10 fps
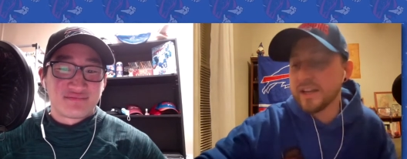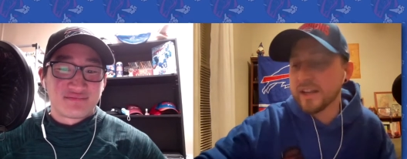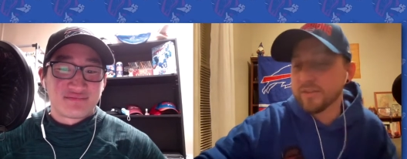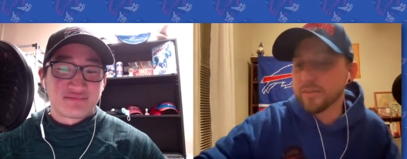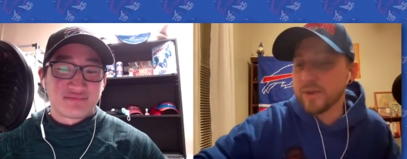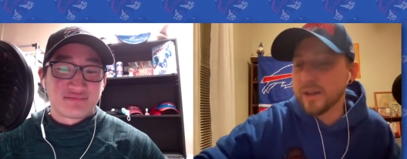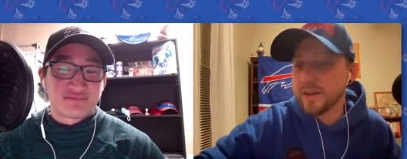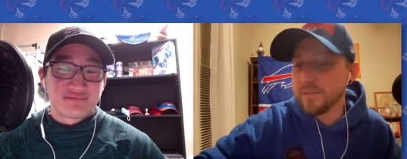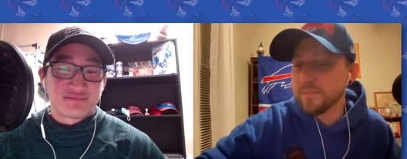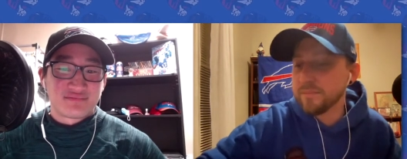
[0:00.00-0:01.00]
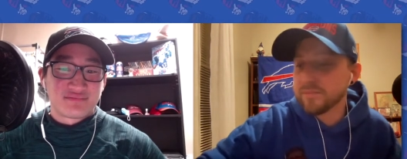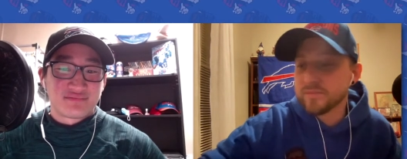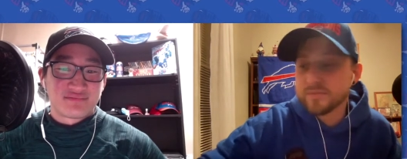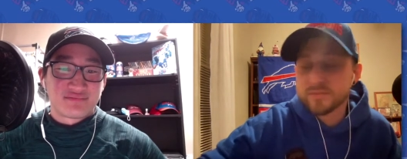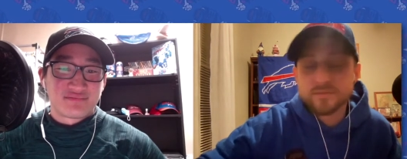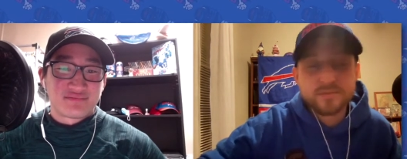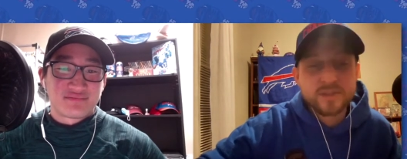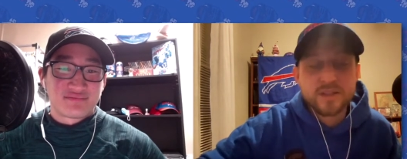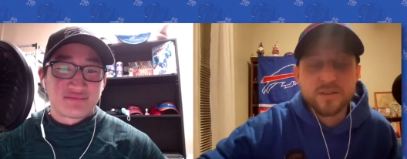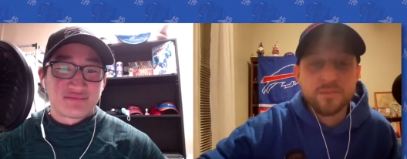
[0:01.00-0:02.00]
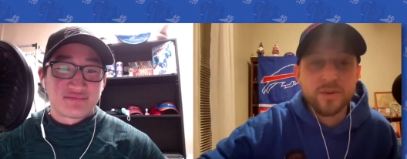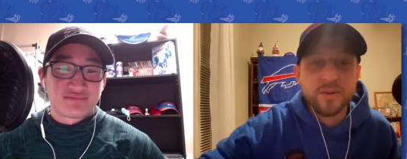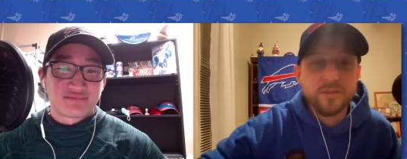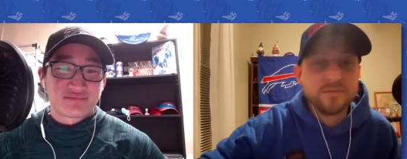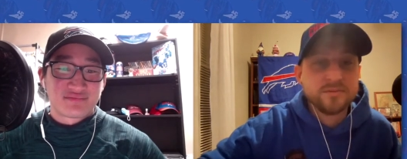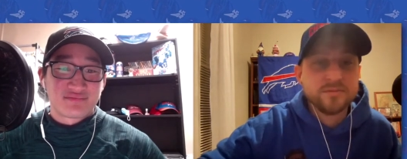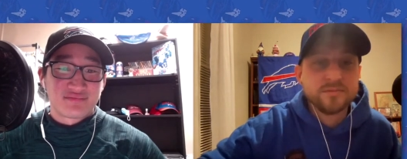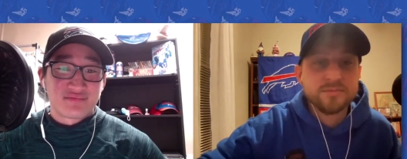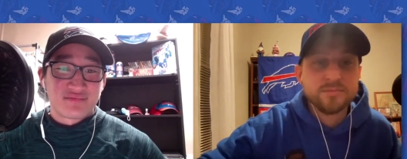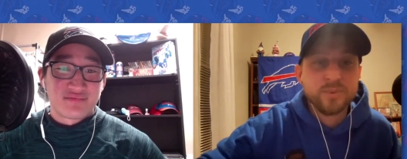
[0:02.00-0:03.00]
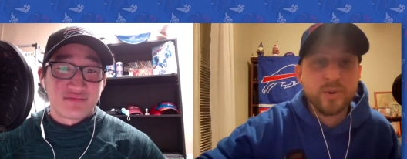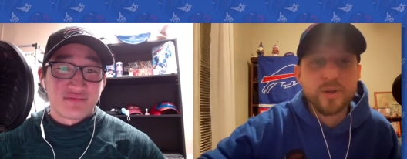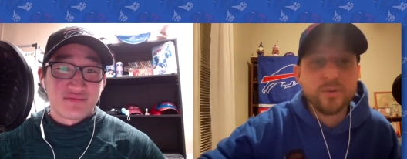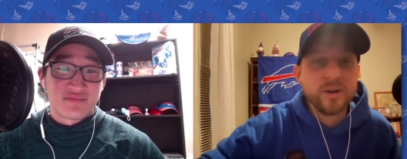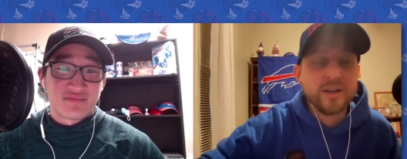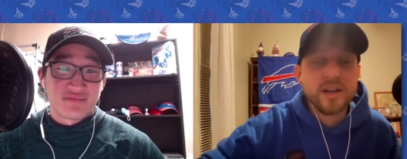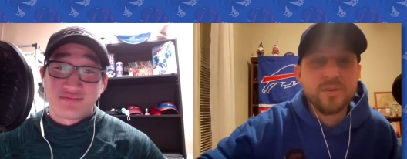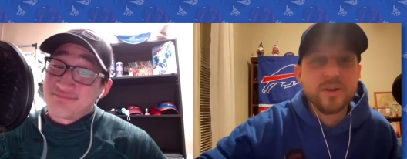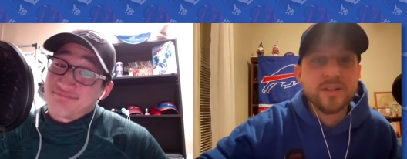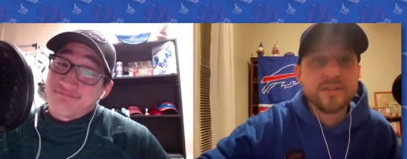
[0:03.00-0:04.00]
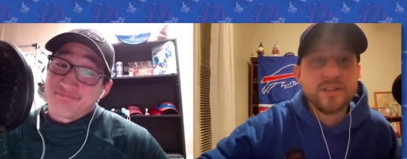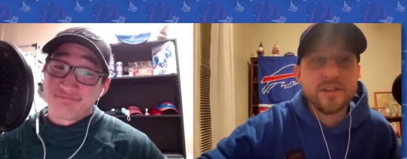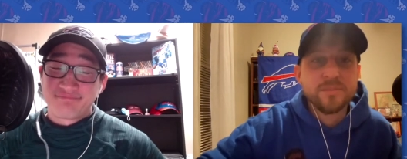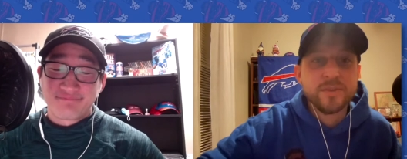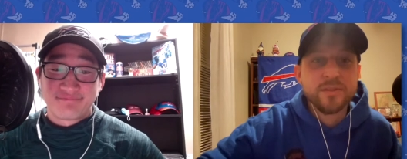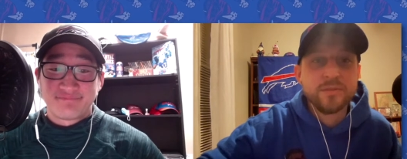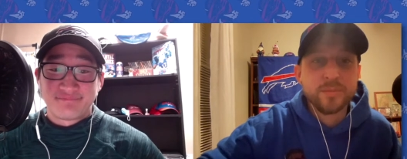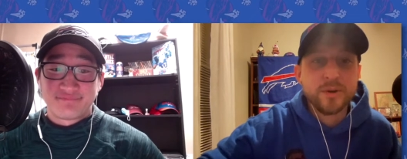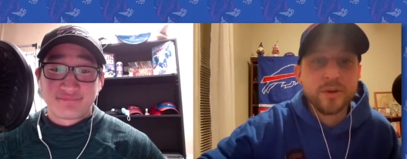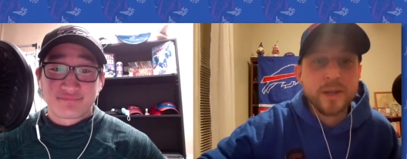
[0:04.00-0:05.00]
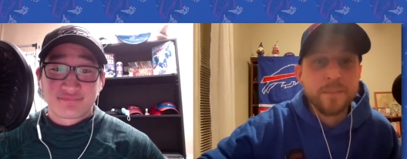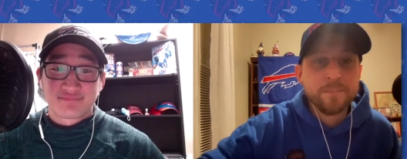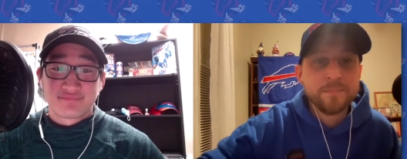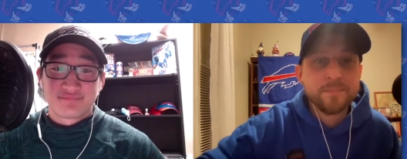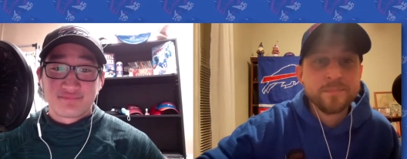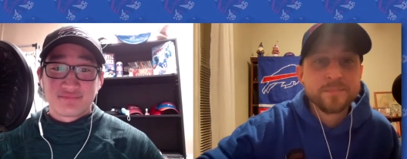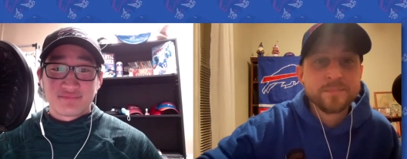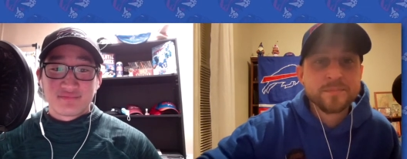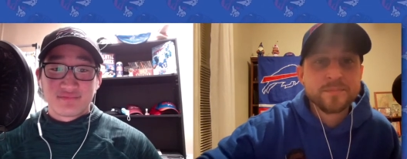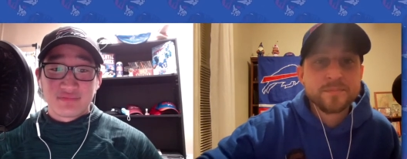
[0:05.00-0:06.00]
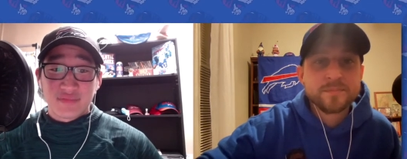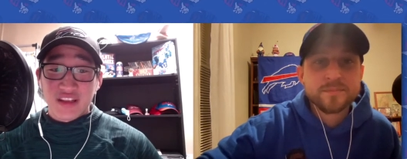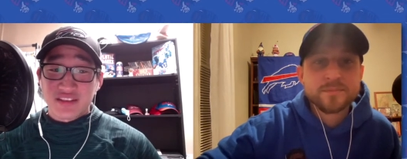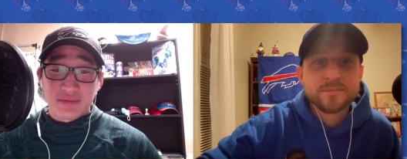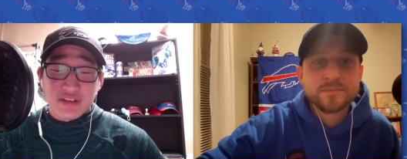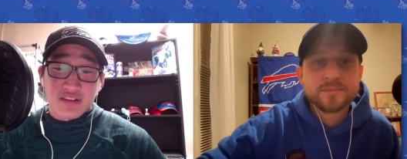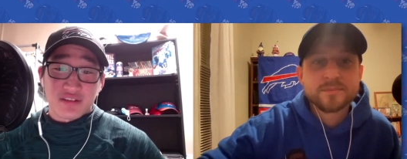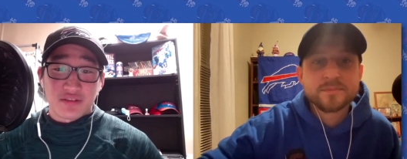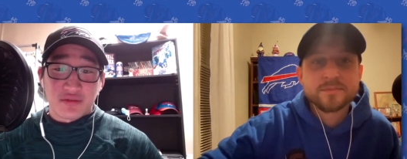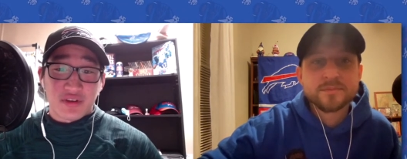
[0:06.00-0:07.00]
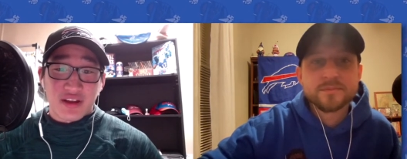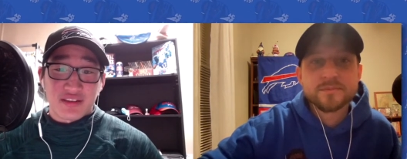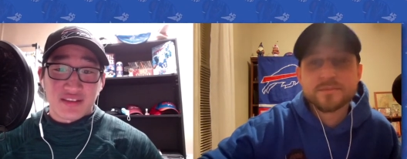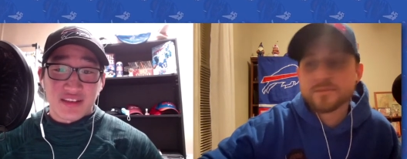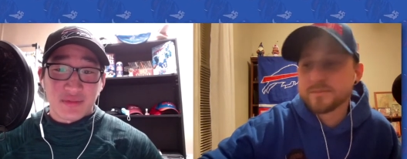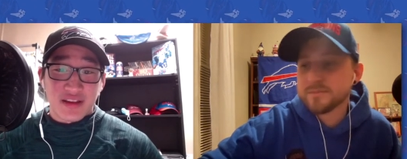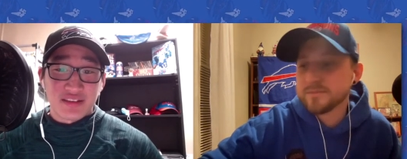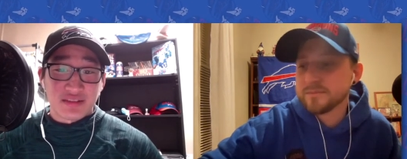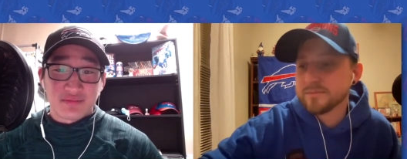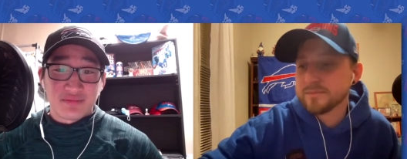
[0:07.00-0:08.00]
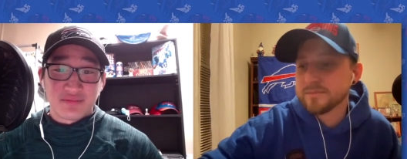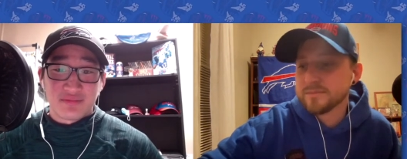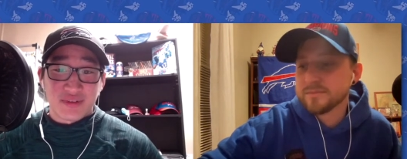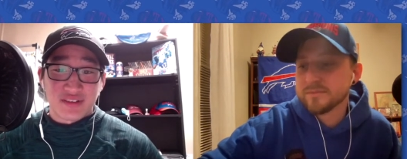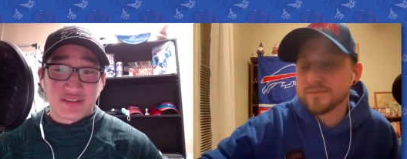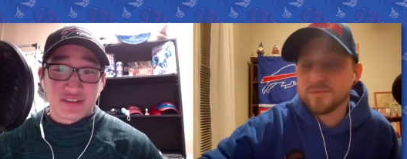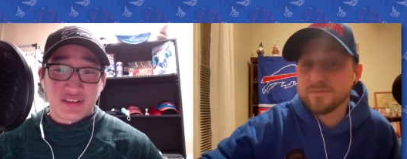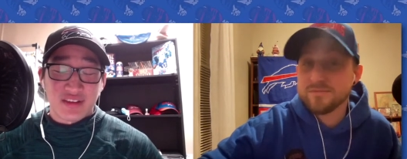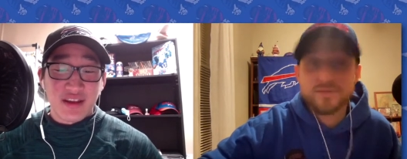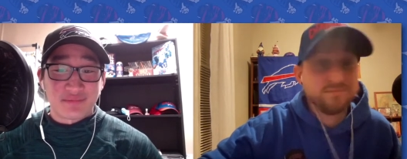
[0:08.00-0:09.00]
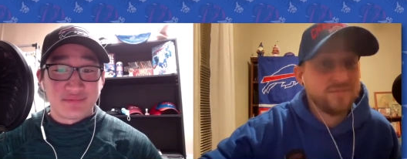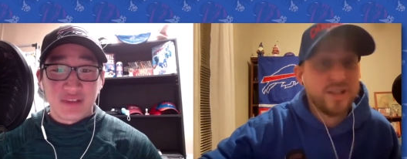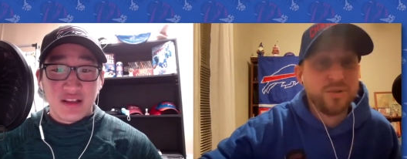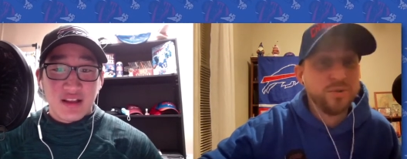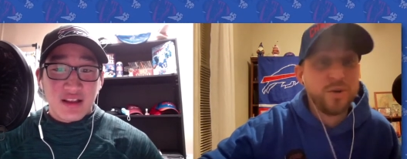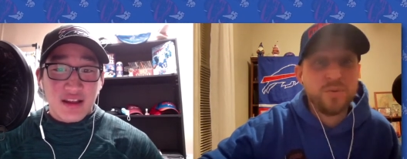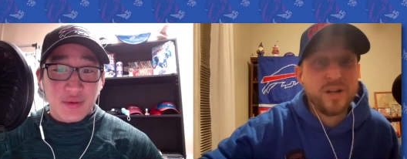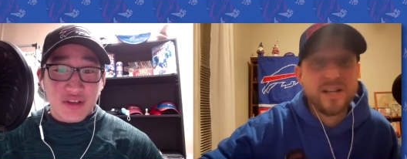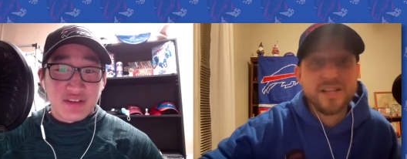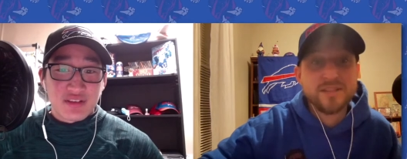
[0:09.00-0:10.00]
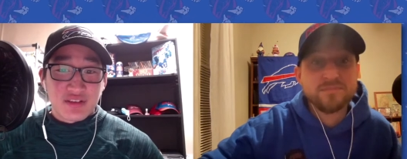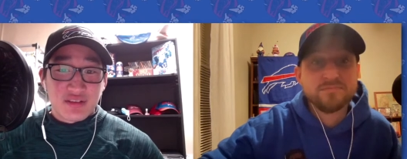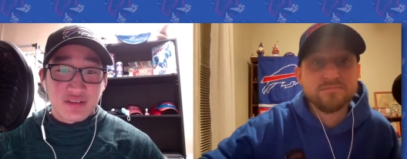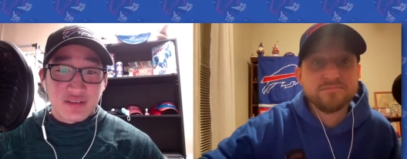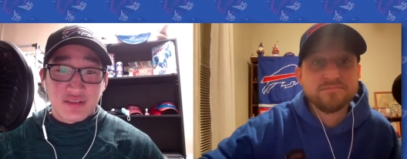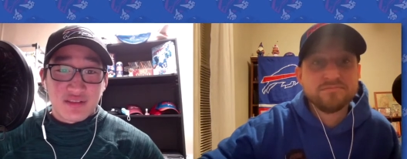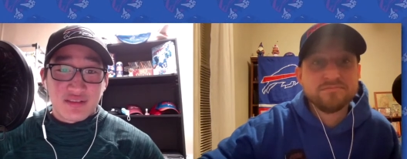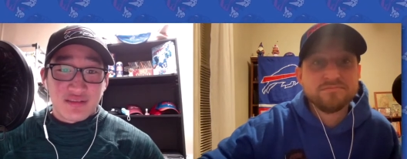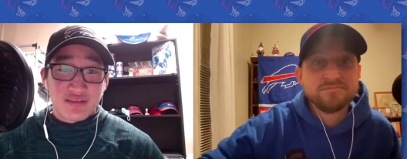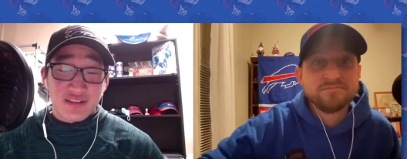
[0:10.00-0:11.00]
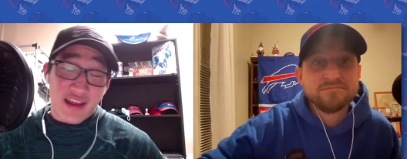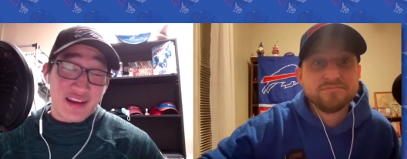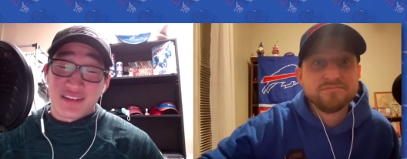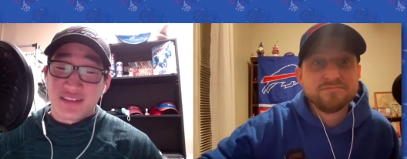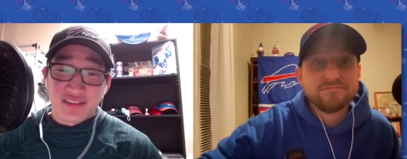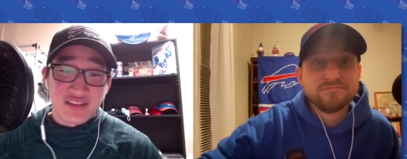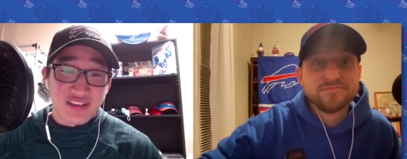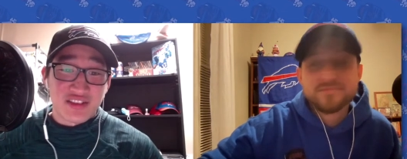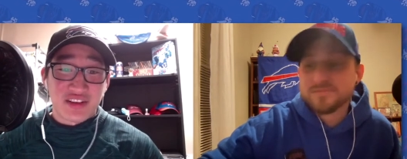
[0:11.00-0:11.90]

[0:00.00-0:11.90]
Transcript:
Speaker 1: Never met him. But, boy, do I not want to see him in the football game.
Speaker 2: Yeah, seems like a cool guy. The team likes him. But, yeah. Anyways. Why. Yeah. Let's talk